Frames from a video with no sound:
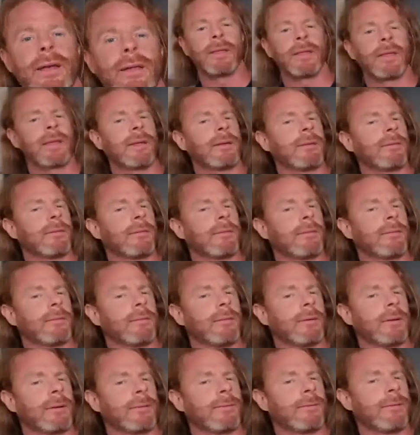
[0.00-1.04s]
Then,
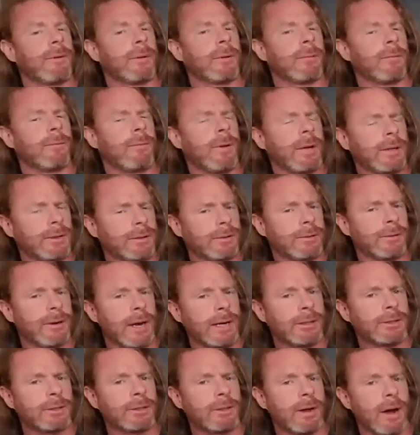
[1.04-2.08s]
therefore, what
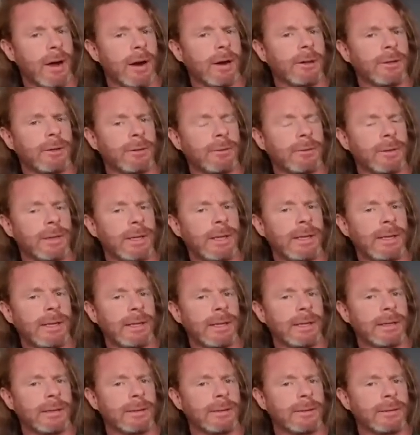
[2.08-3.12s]
direction are you
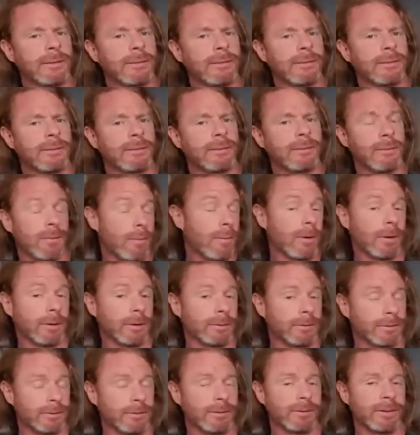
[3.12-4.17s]
leaning
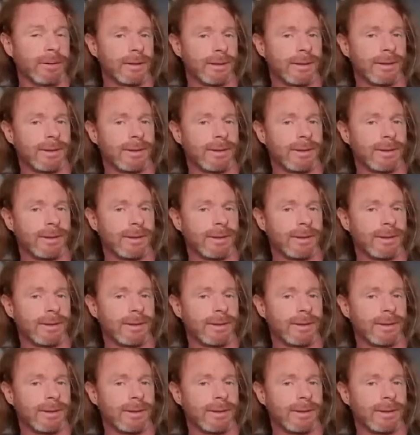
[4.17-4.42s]
towards?